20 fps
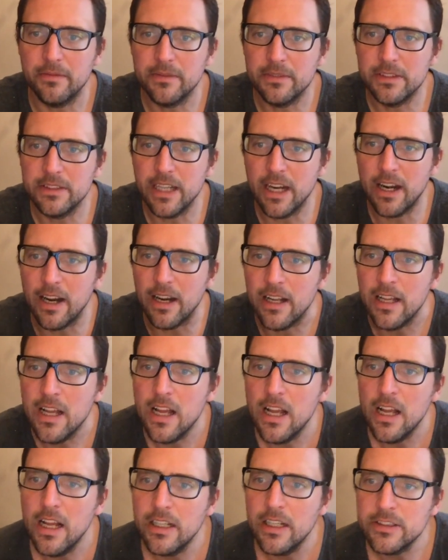Sarah,
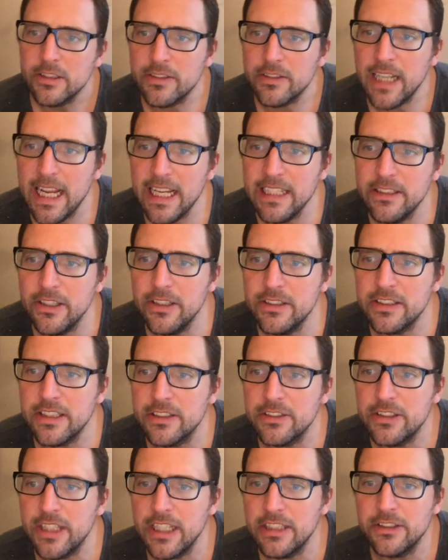so gay dudes can
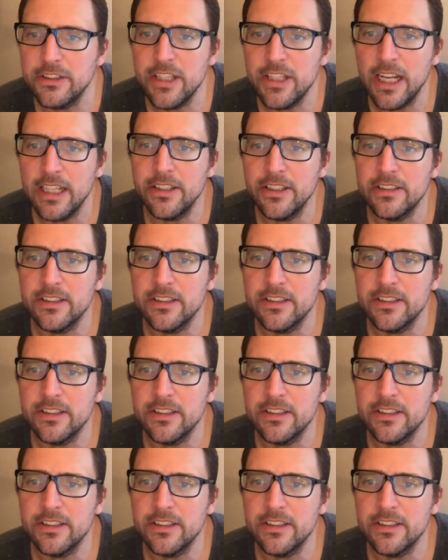change gender